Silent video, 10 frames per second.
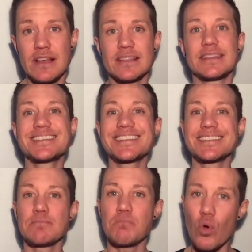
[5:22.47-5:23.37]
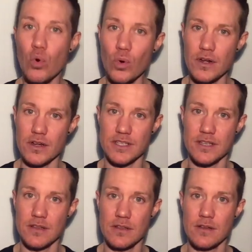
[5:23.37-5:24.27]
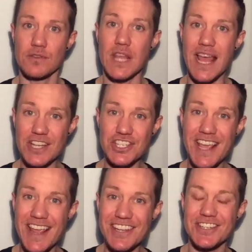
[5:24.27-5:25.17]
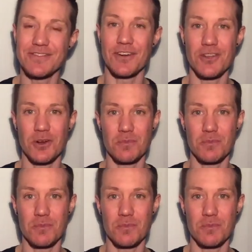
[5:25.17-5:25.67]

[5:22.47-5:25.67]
that this is important for the education of our young